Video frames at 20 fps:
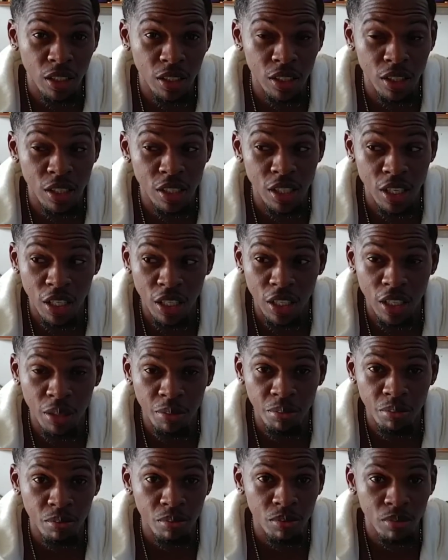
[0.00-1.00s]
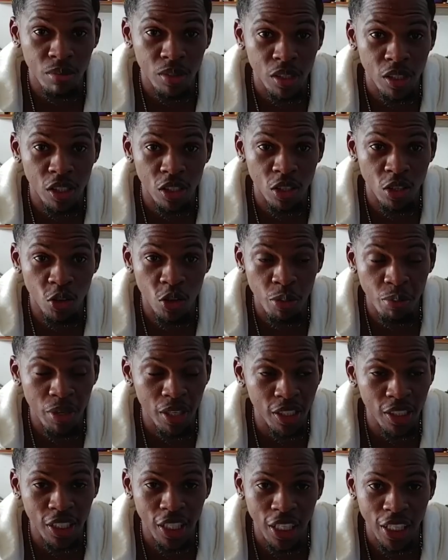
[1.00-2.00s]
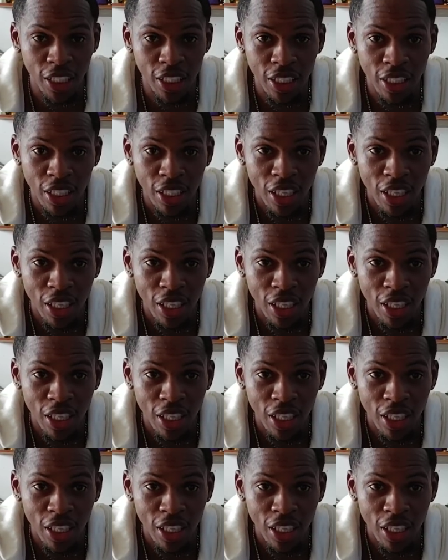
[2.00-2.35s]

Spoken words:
to sell them, you know, rim and tire.